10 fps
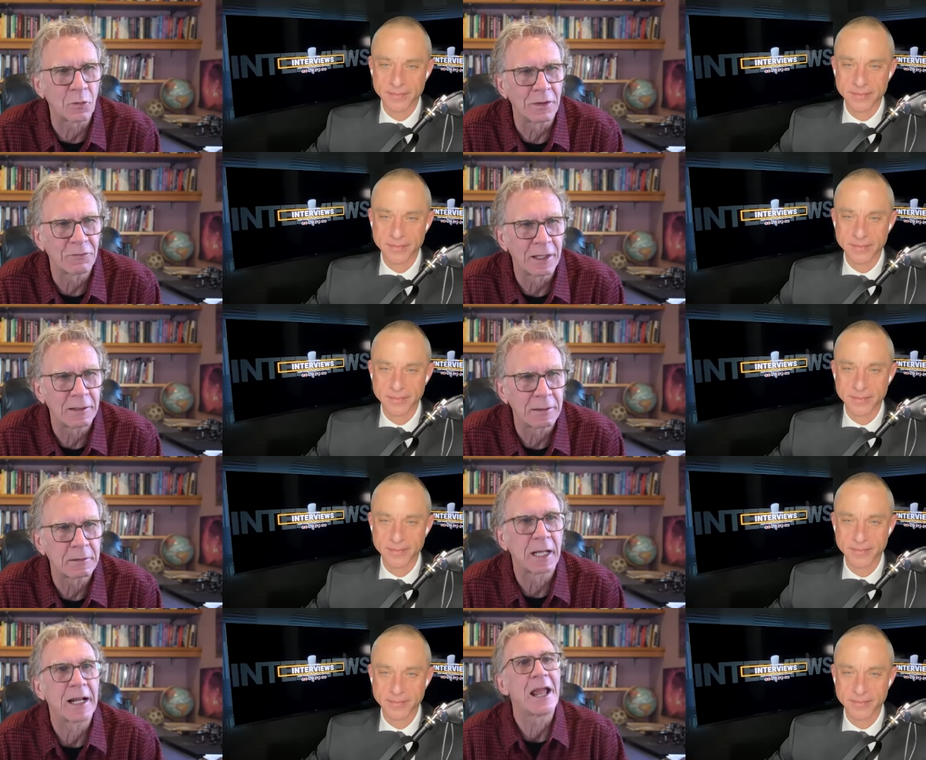Speaker 1: with that
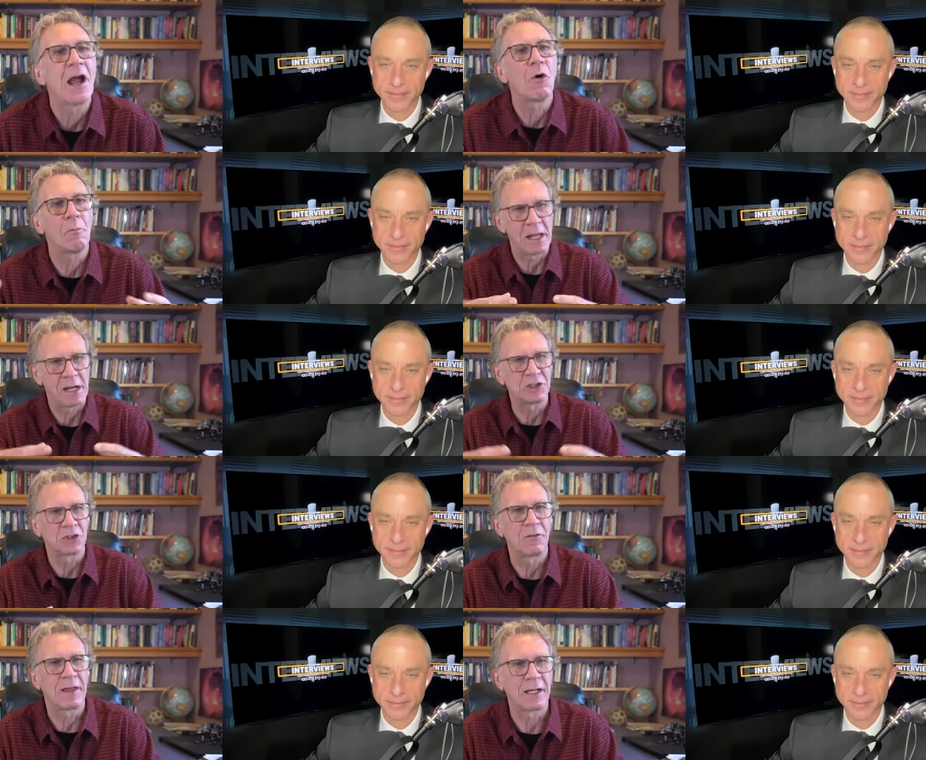kind of help manage
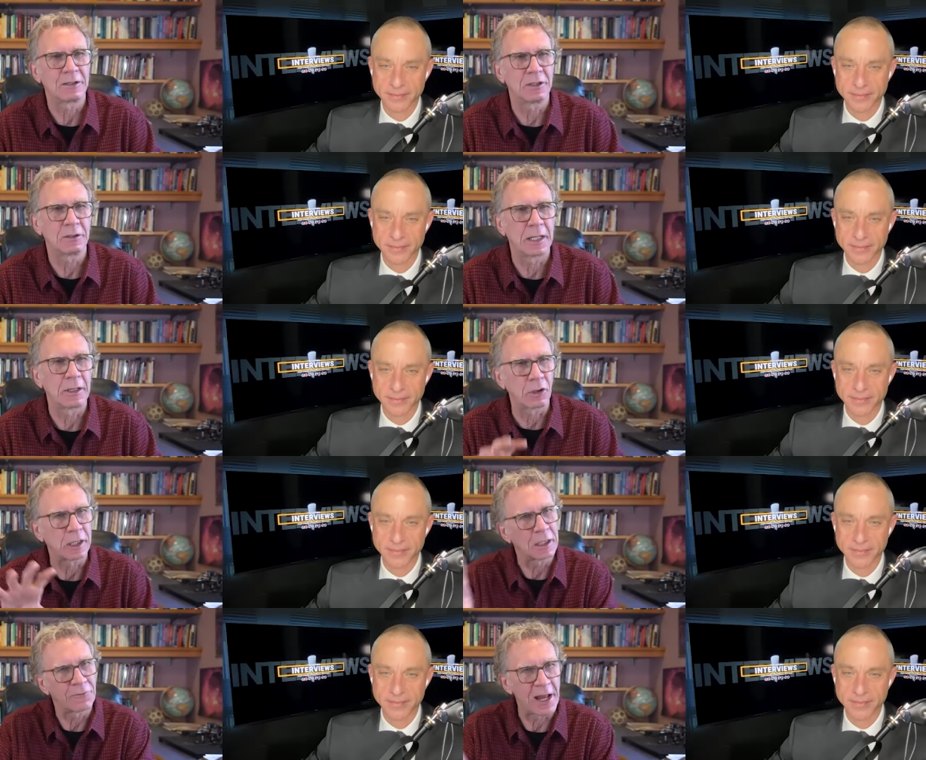all that and, and look
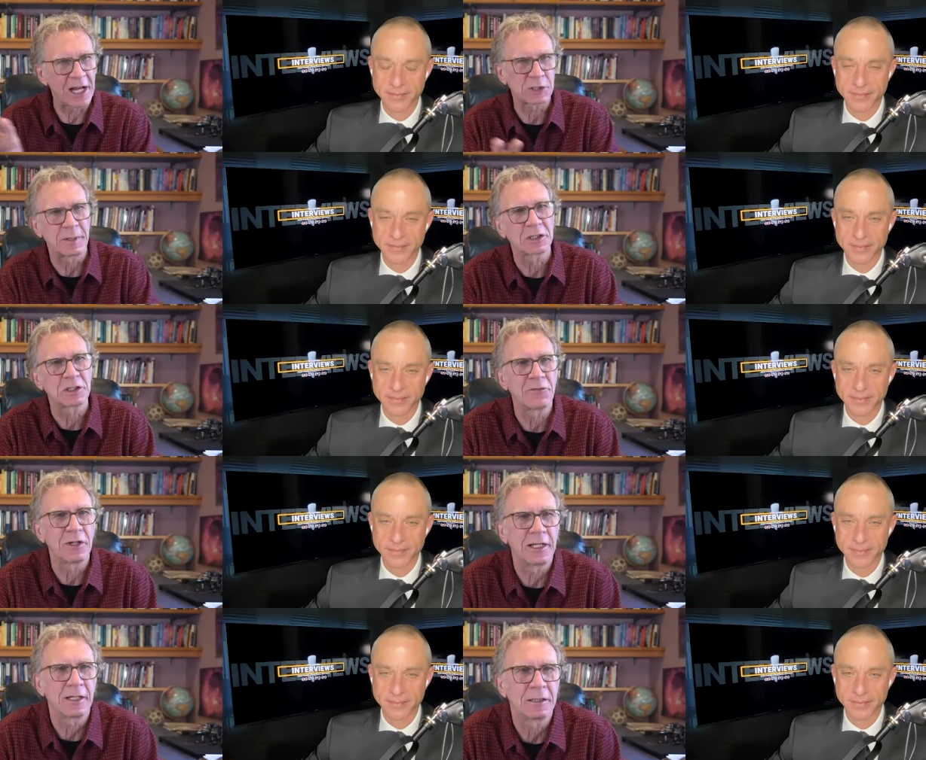at different aspects of the
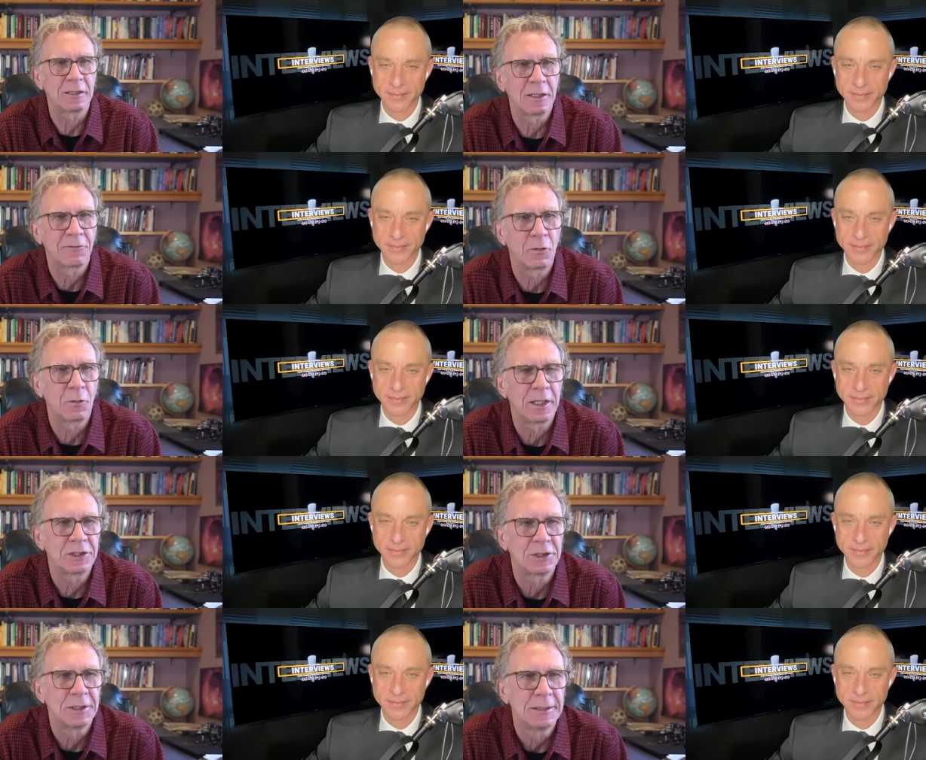data in different
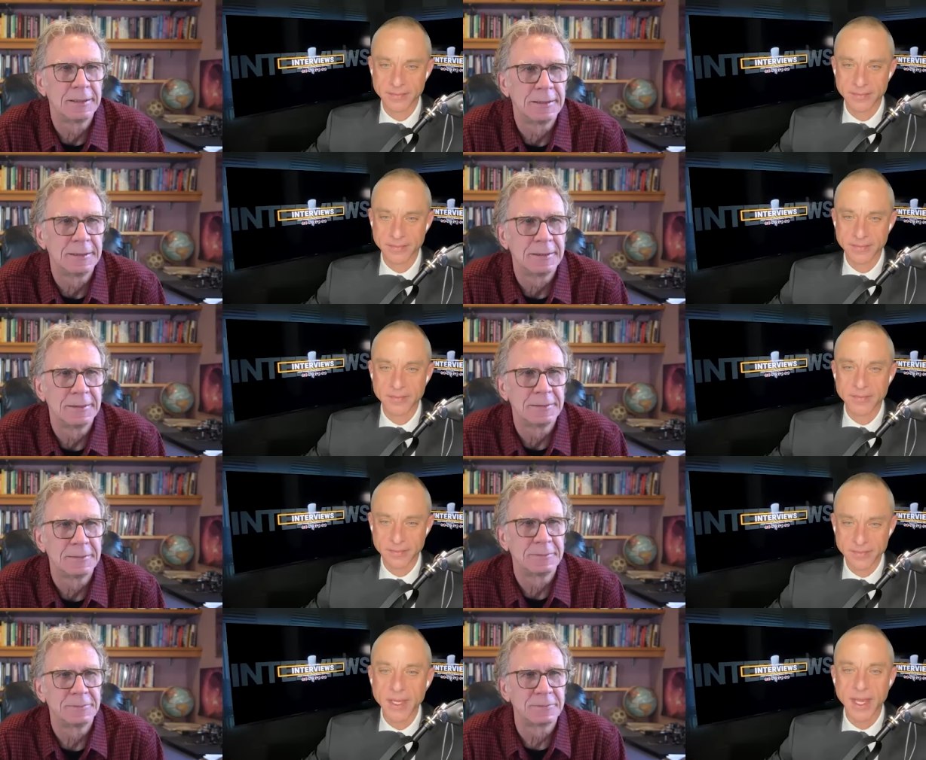ways.
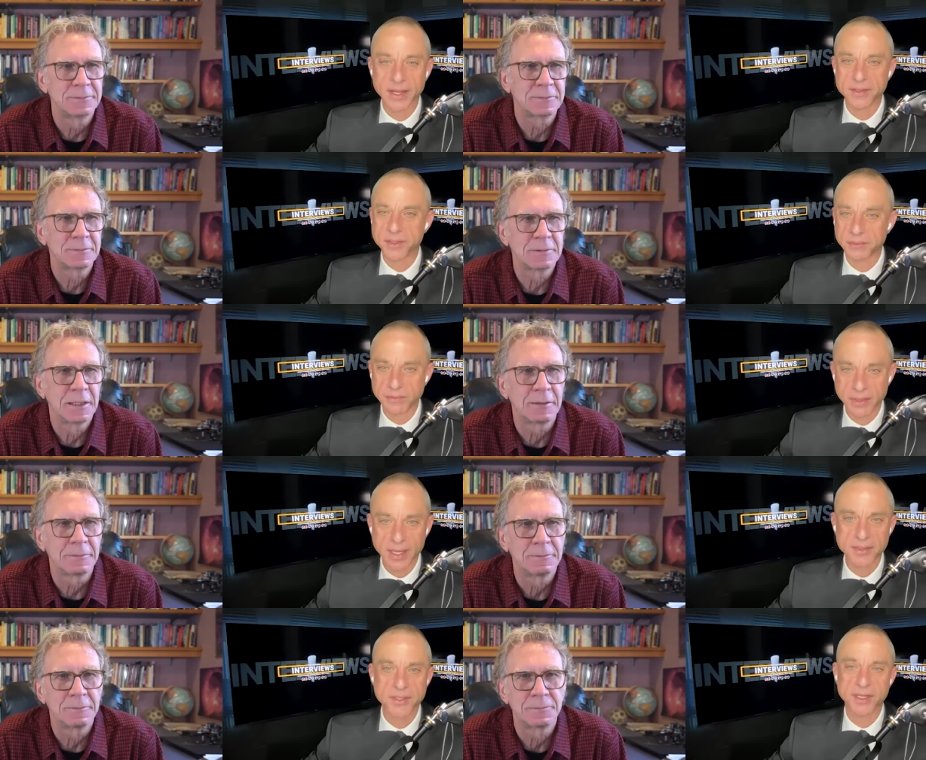
Speaker 2: Yeah. So
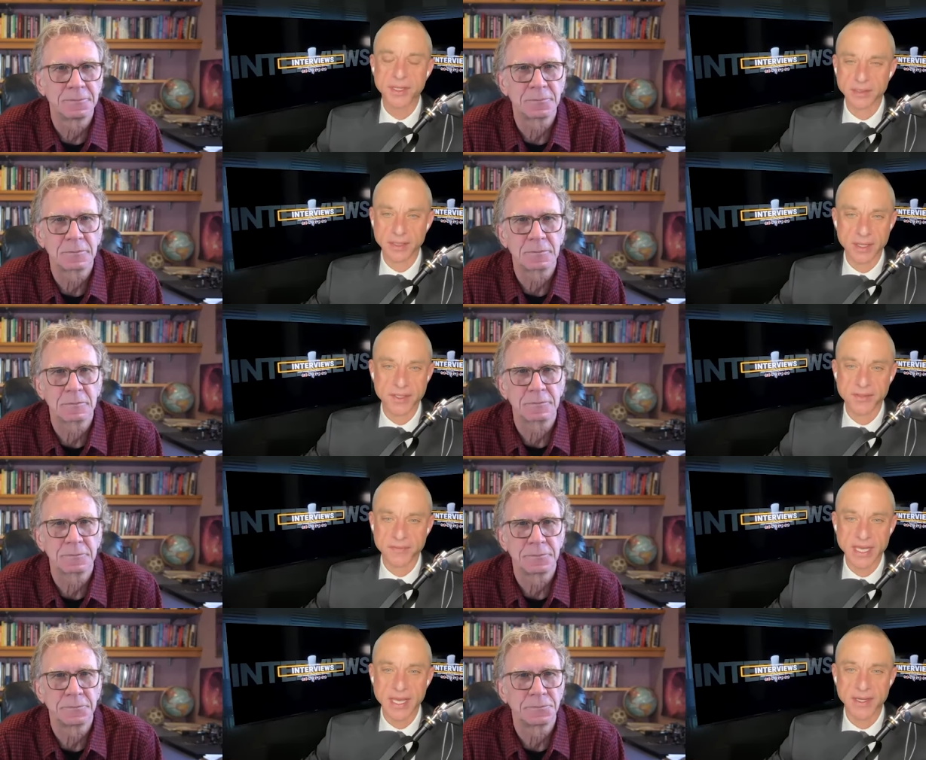lots and lots of
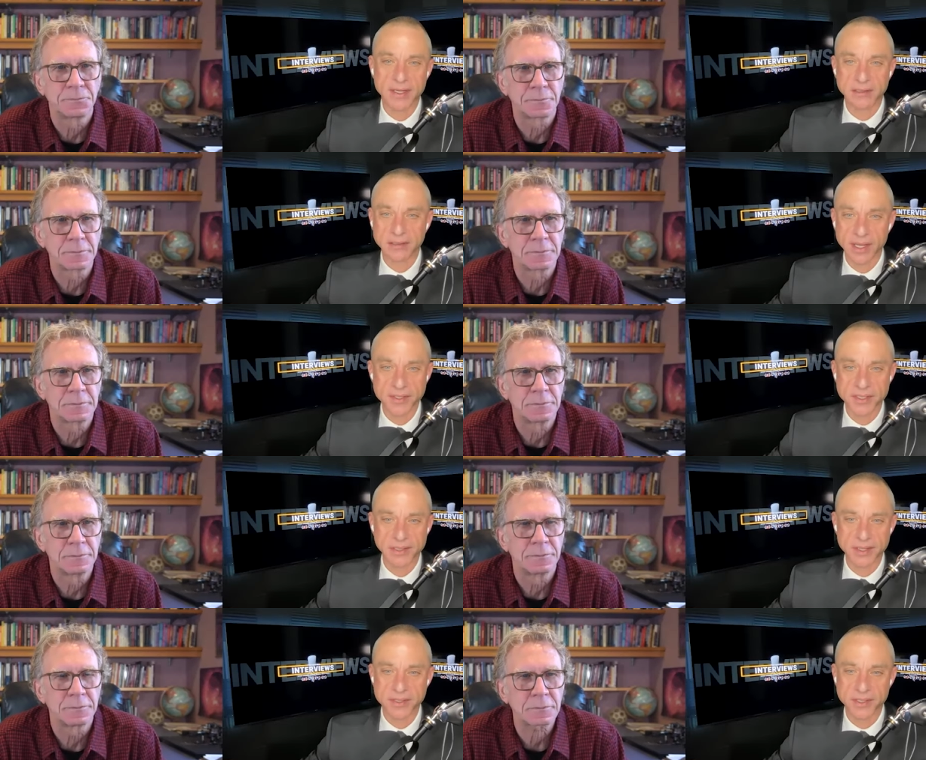data, lots and
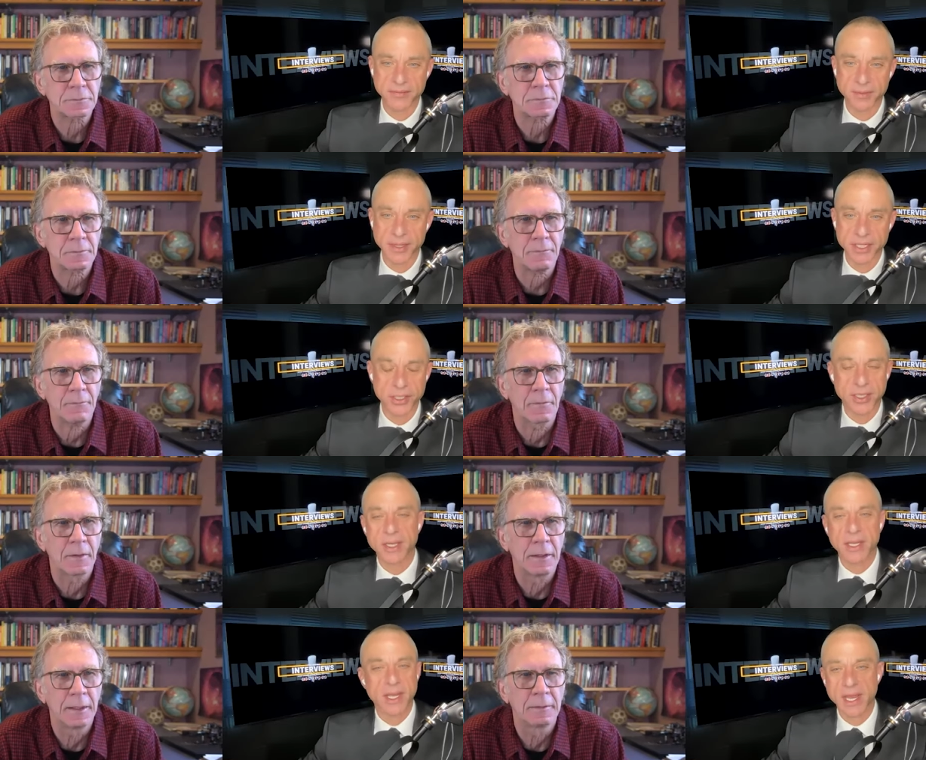lots of information.
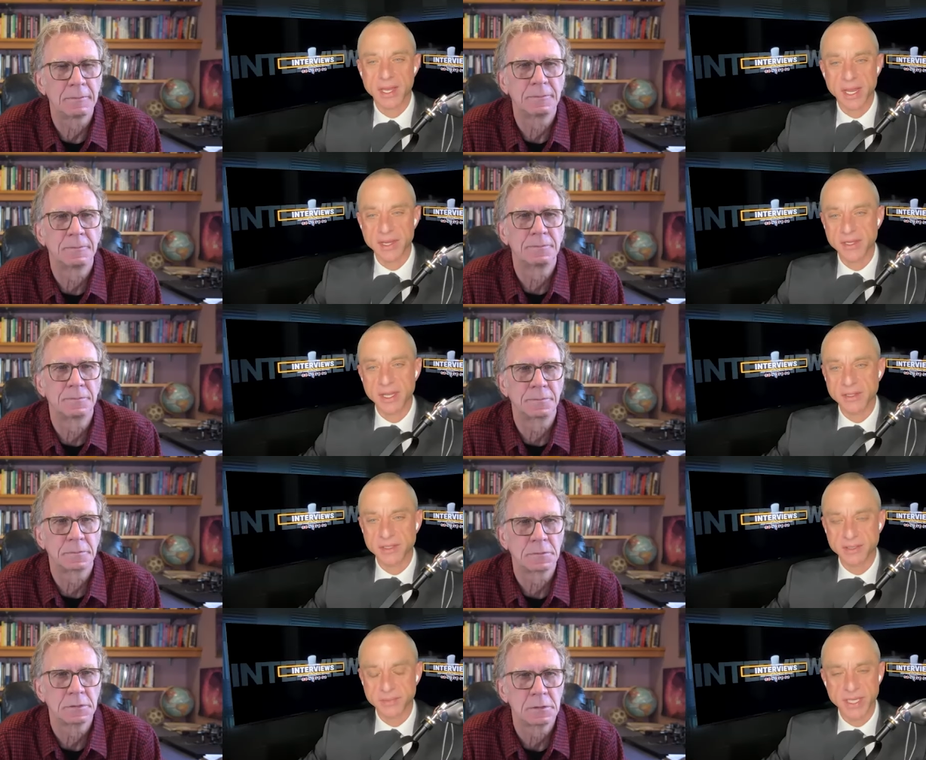And it, it,
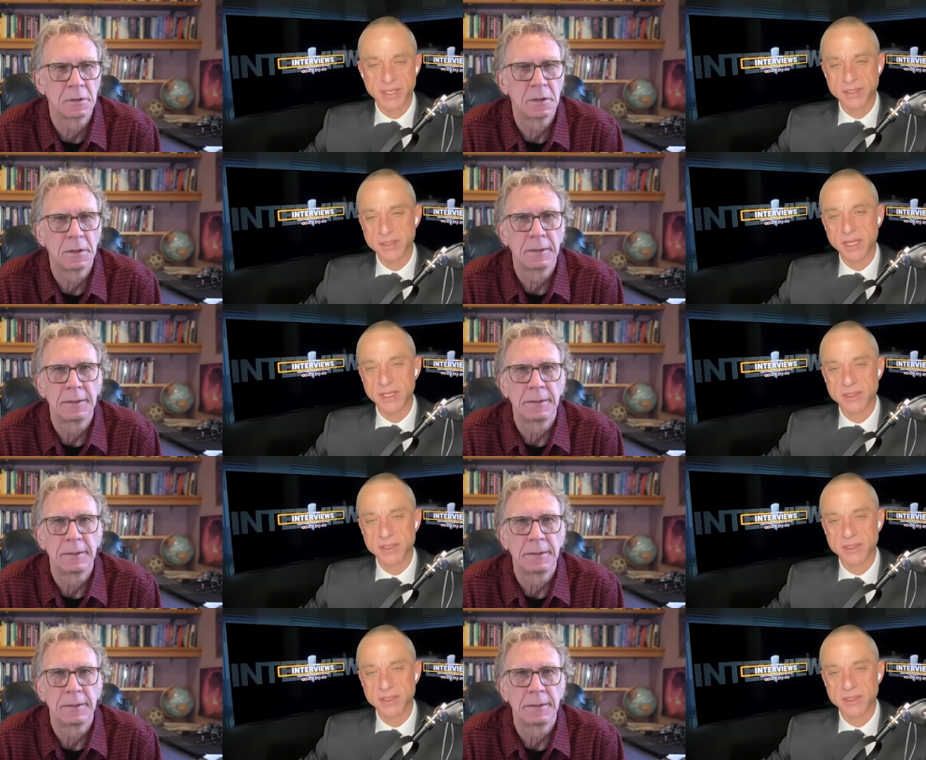to me, this it